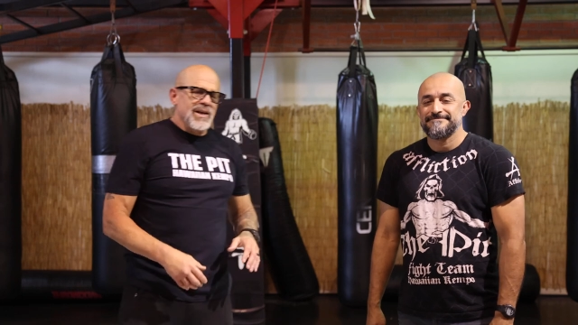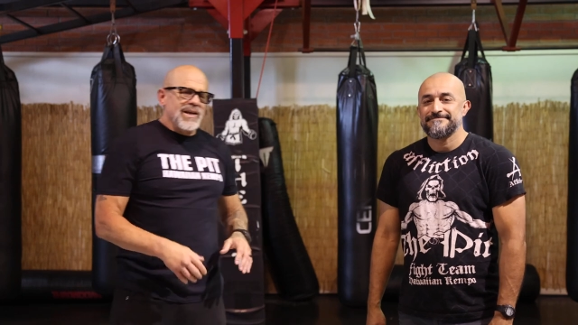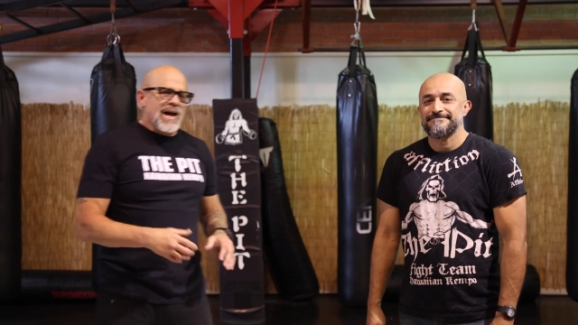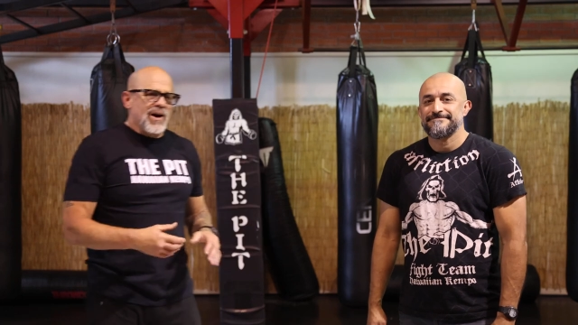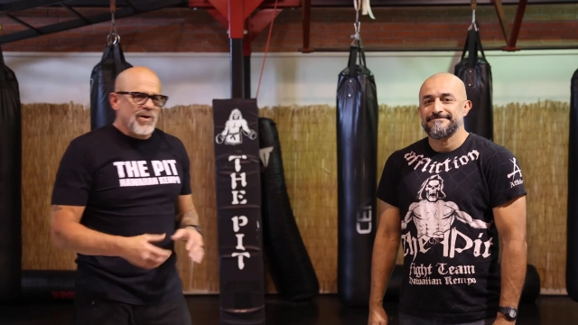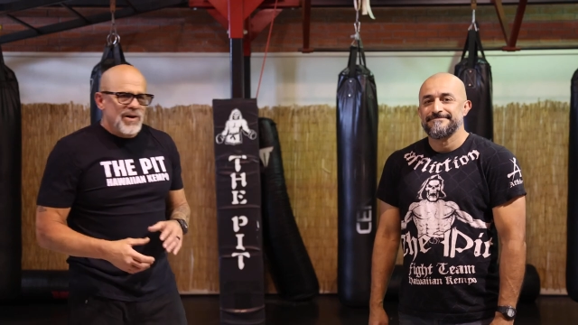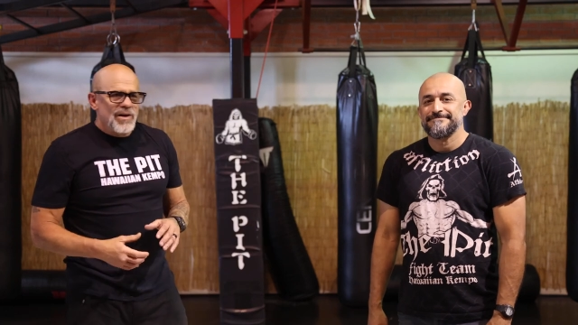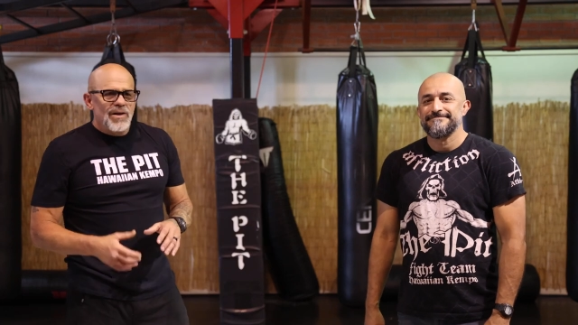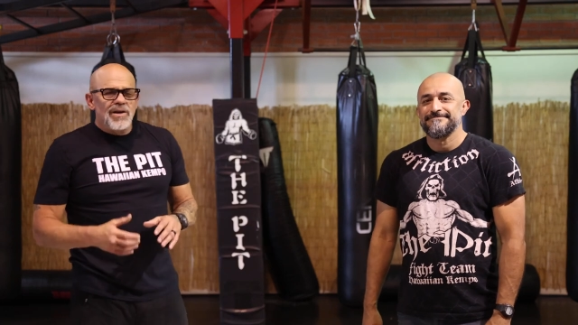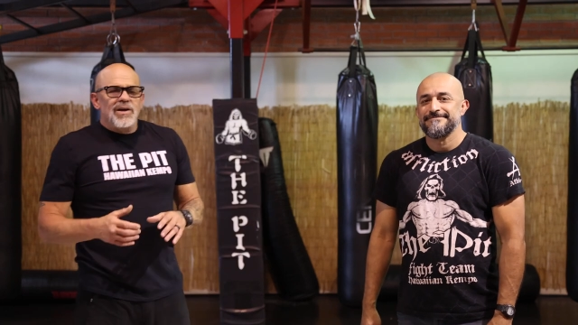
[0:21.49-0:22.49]

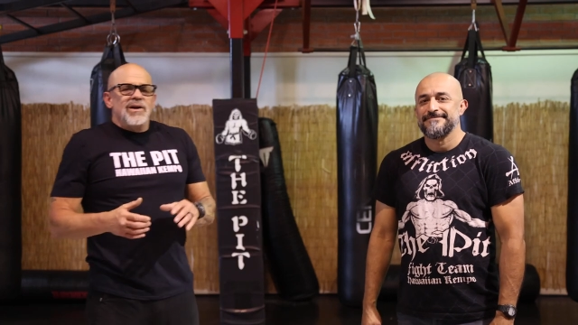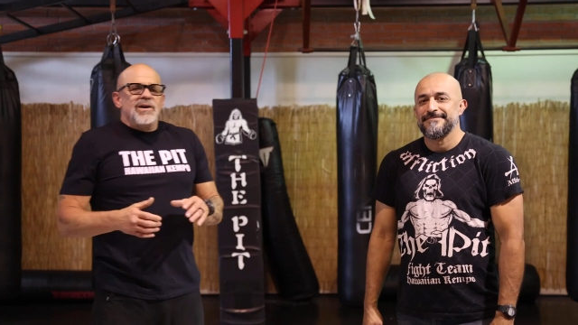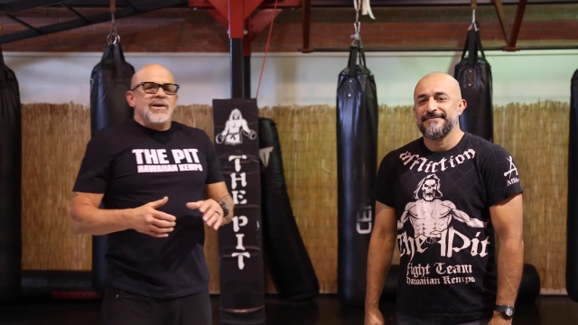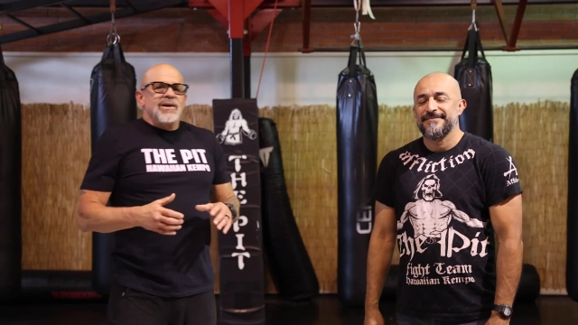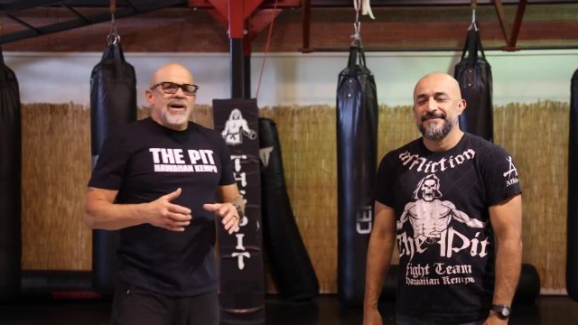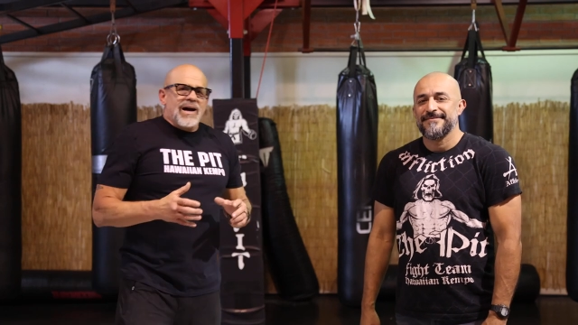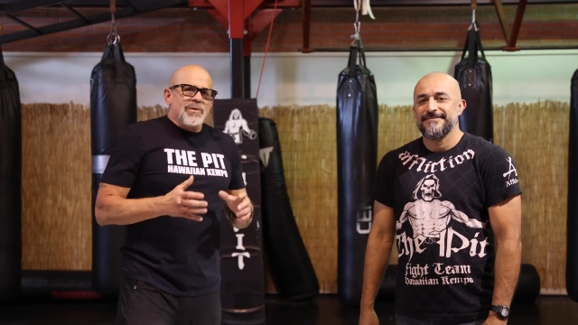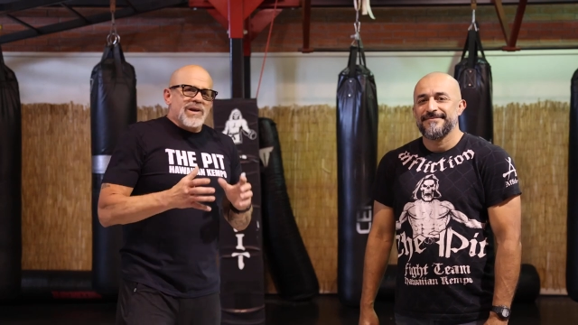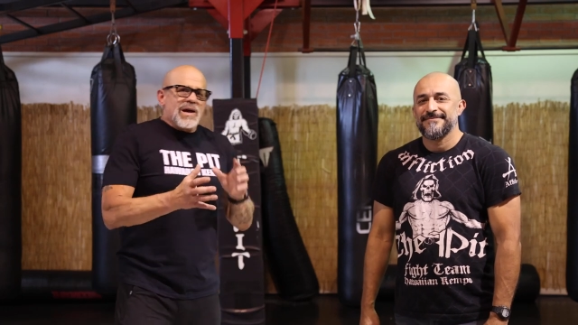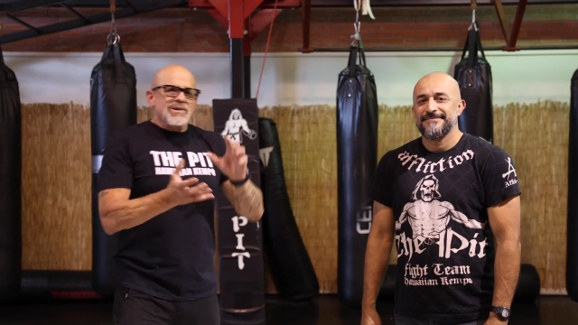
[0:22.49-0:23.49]
Speaker 1: Now,
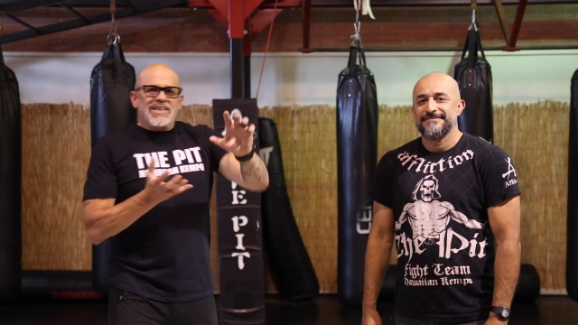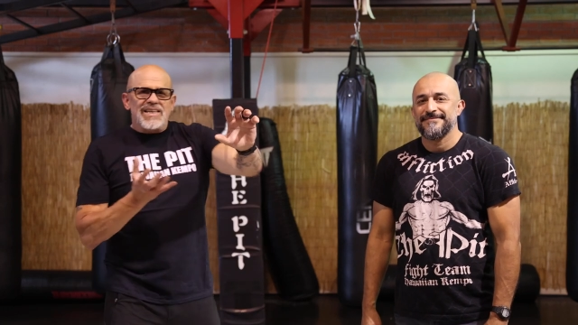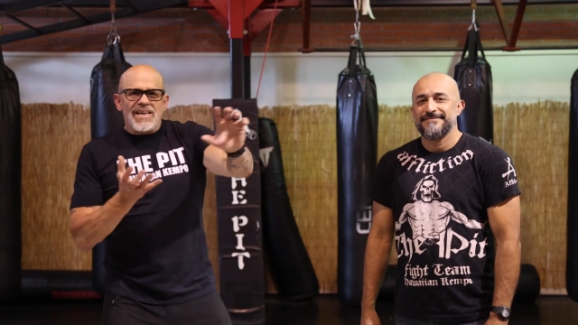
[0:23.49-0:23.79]
when I was a